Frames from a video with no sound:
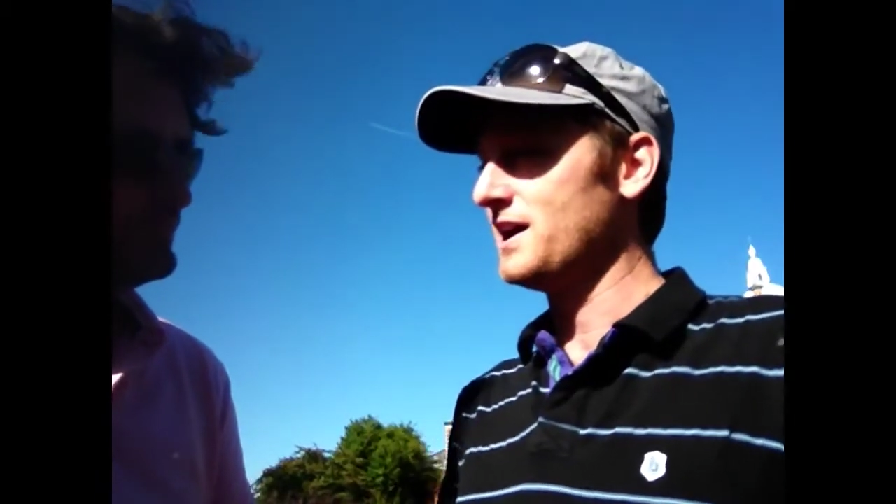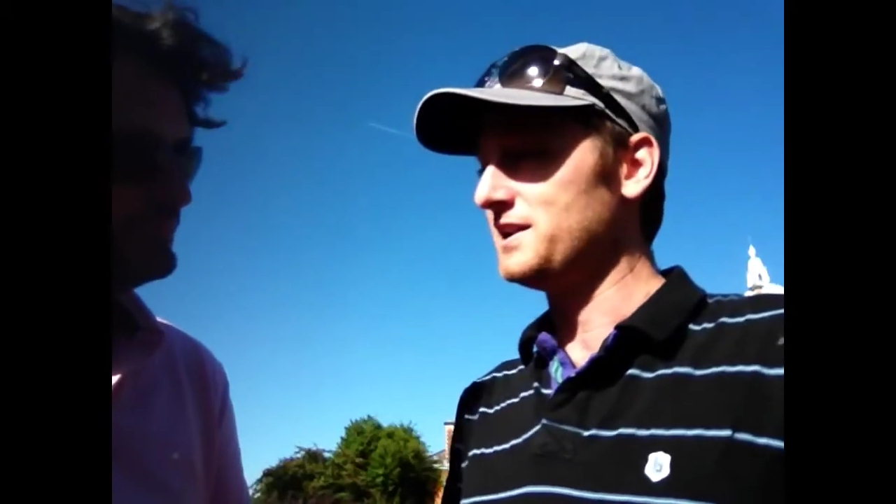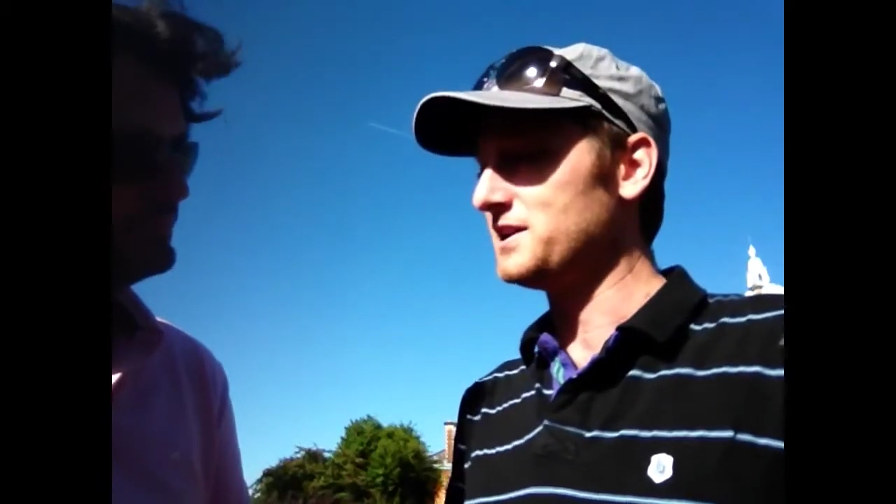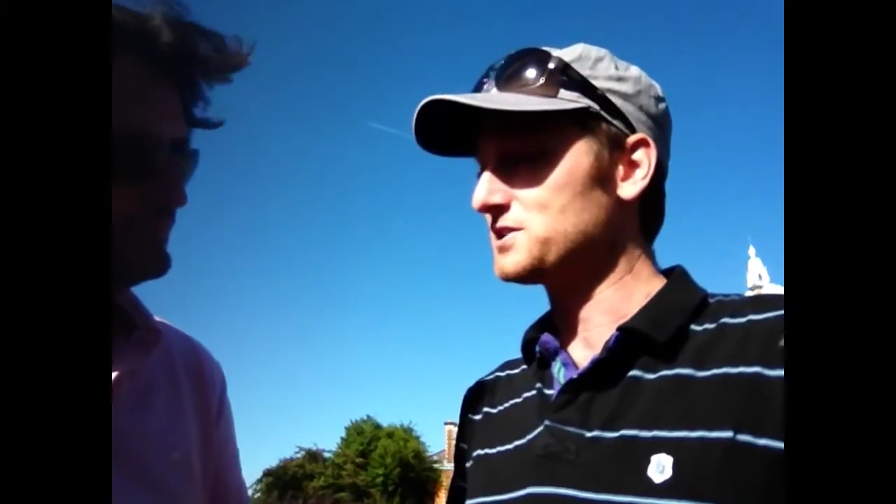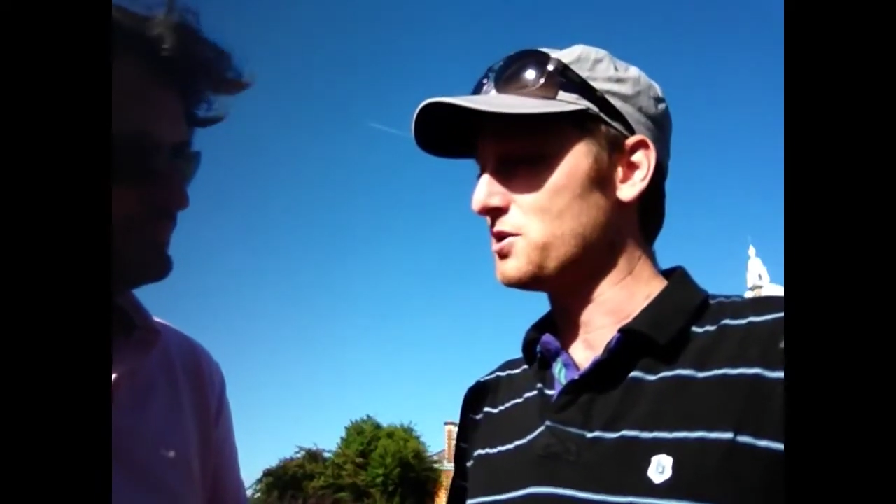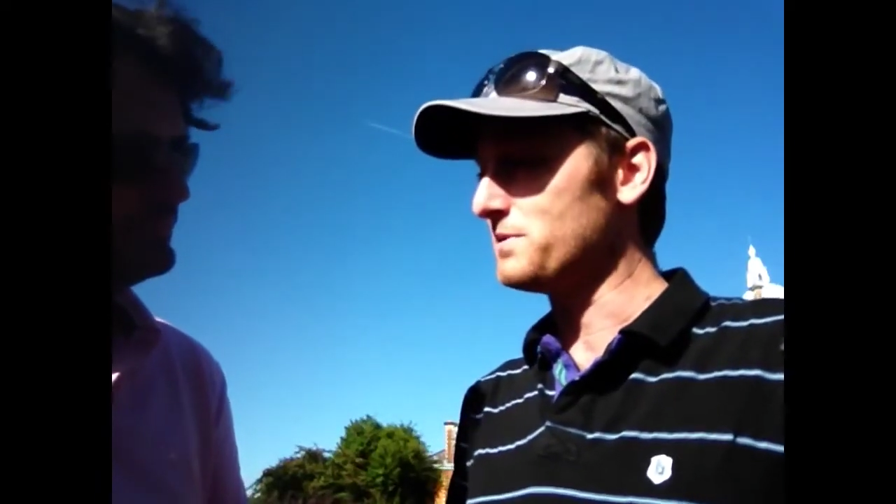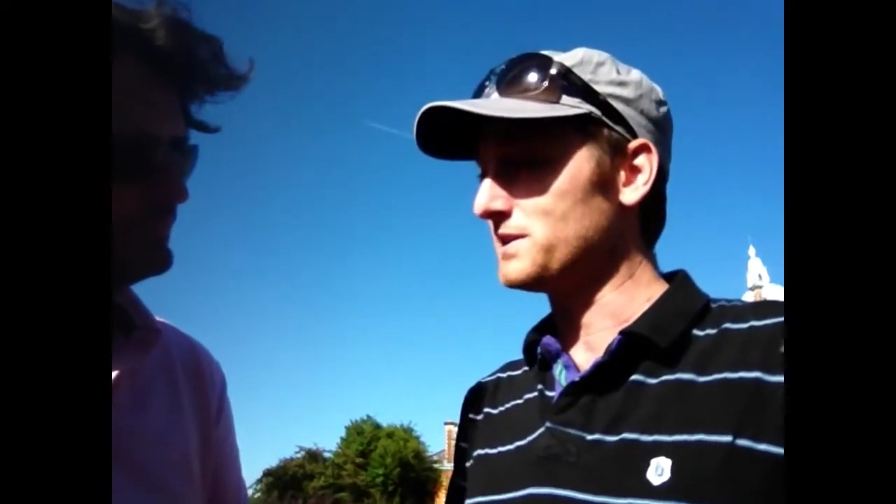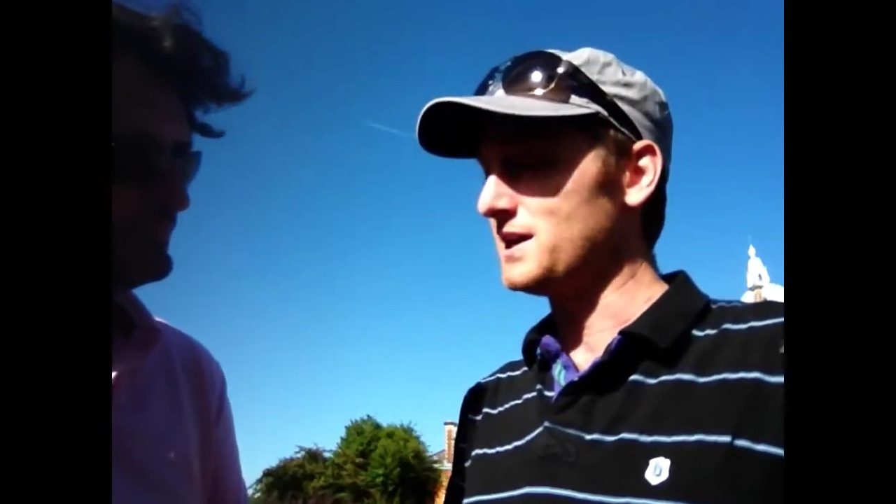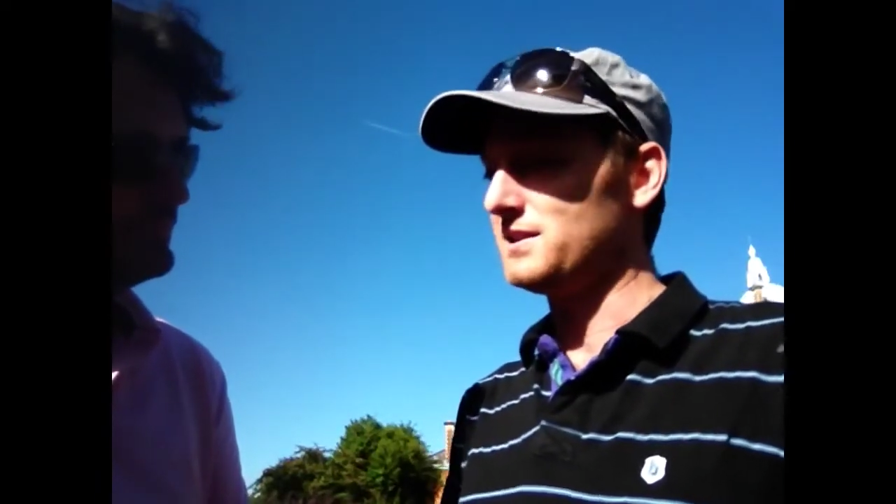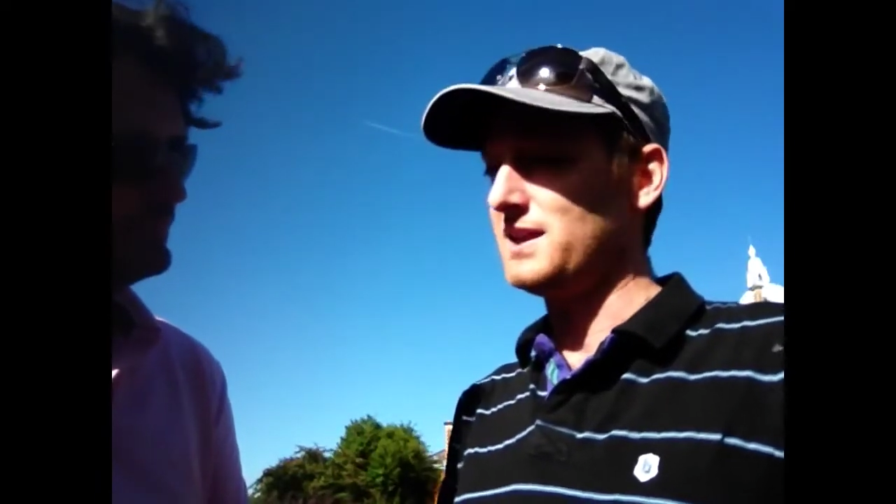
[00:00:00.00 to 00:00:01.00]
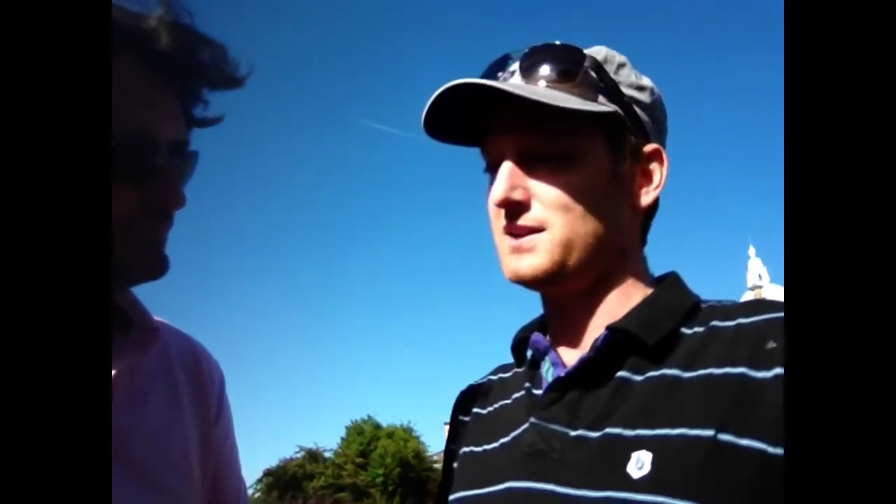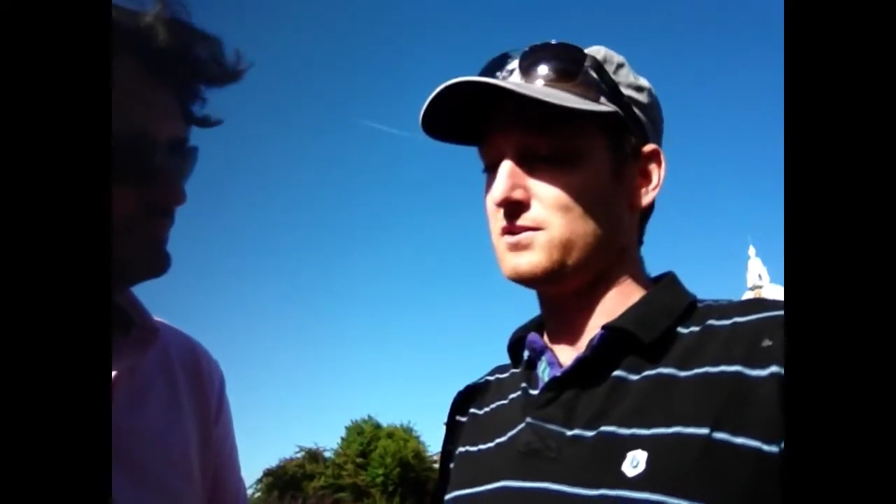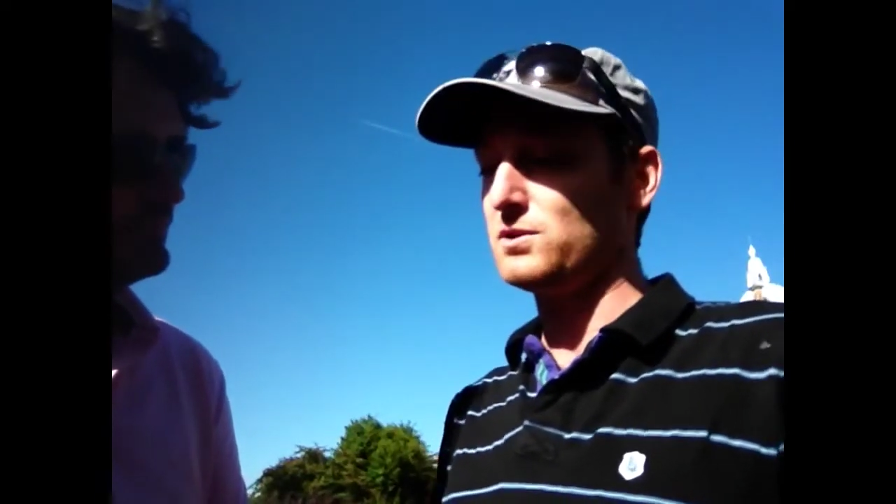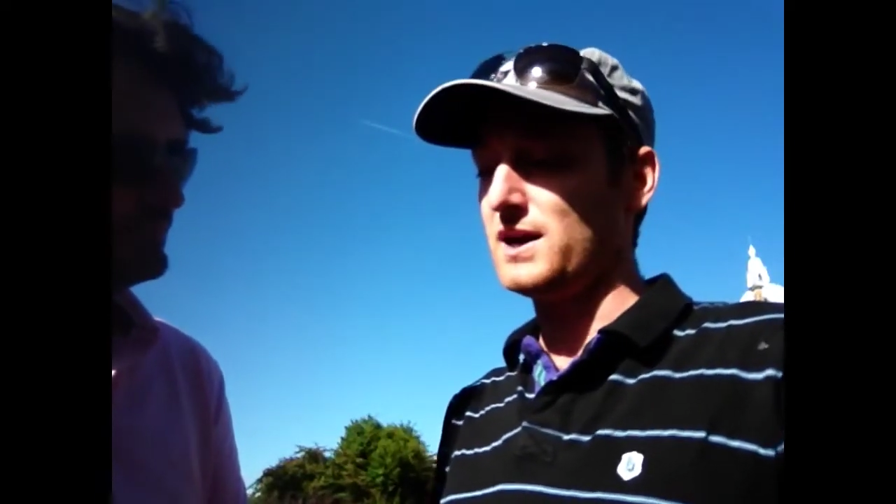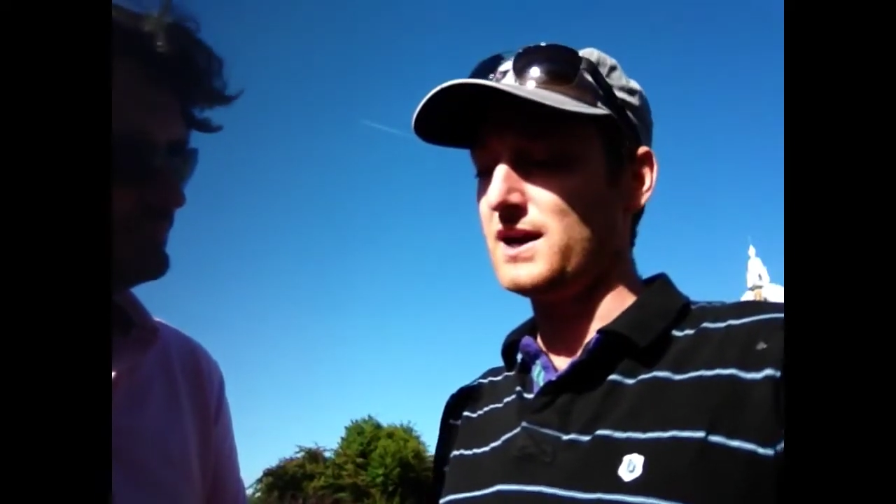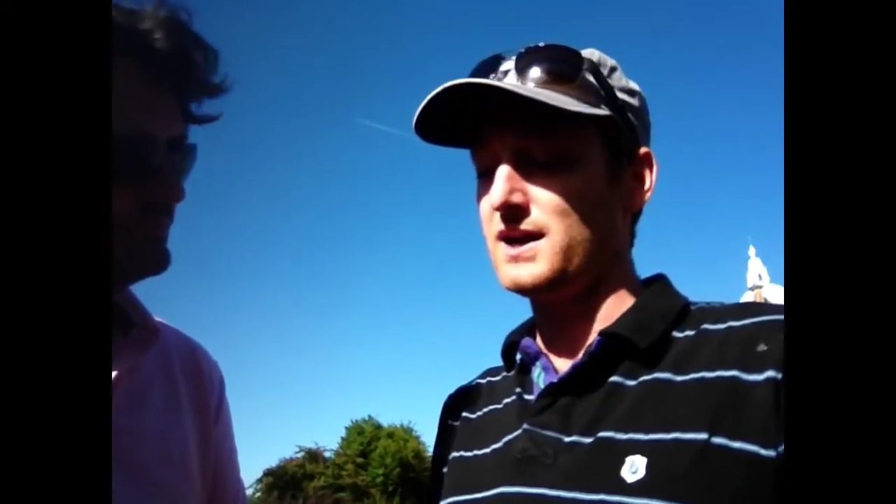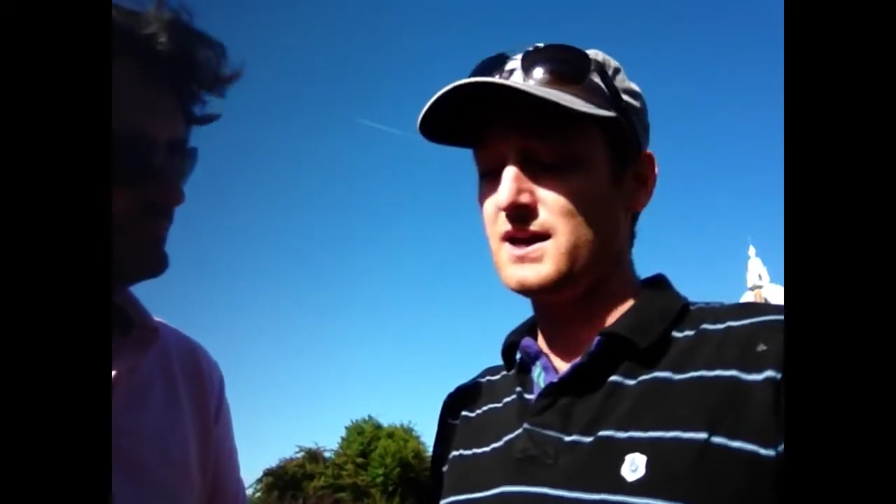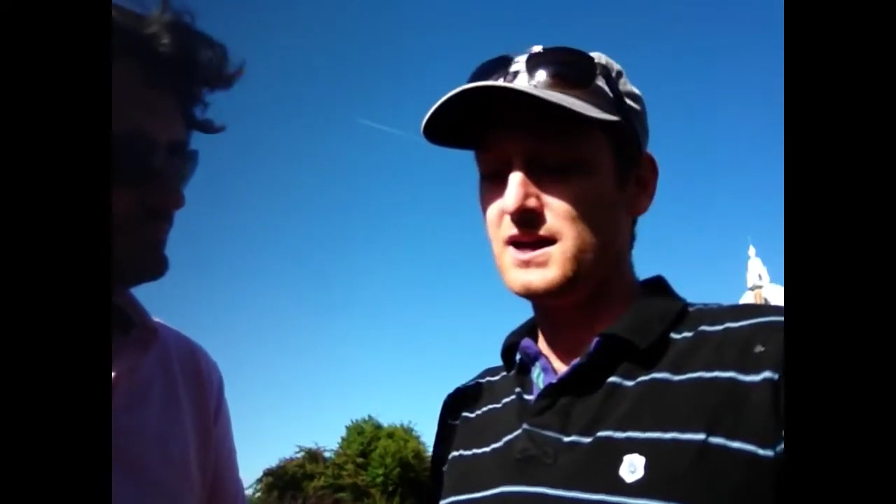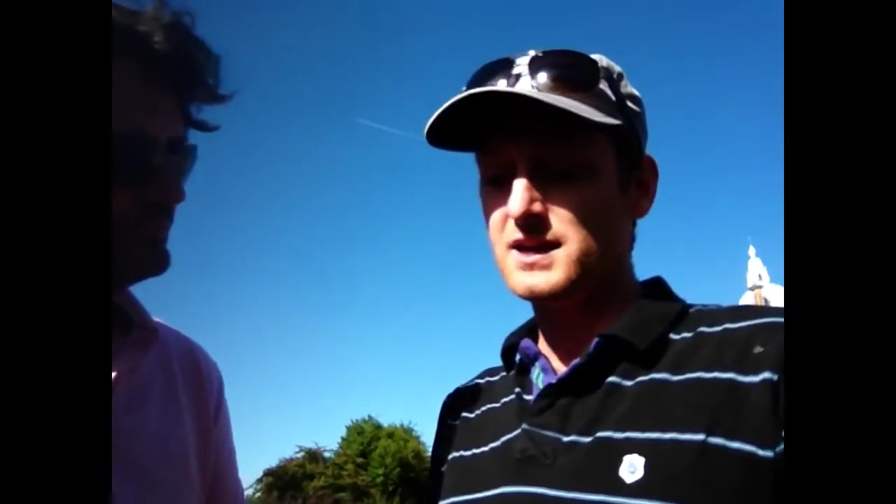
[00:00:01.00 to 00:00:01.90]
and here's hoping that'll